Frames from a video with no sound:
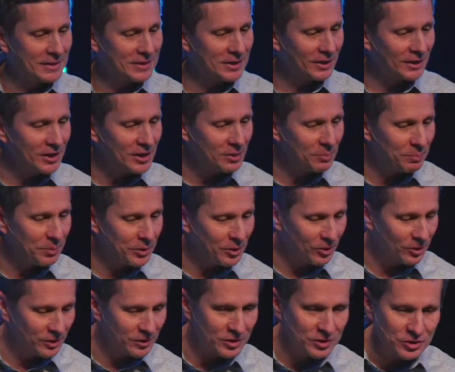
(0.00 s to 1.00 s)
till he
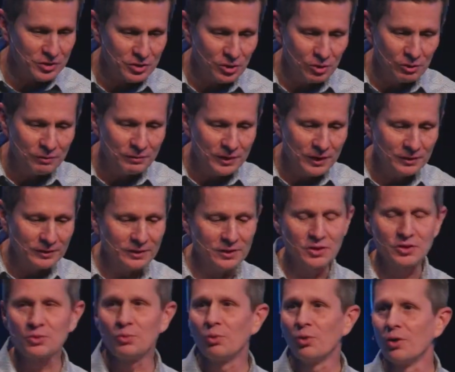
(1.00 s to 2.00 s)
appeared and the soul felt
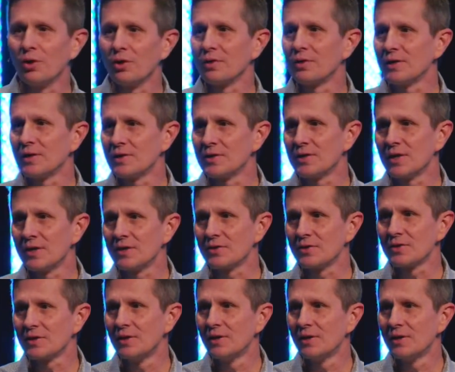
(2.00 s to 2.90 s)
its worth, it says.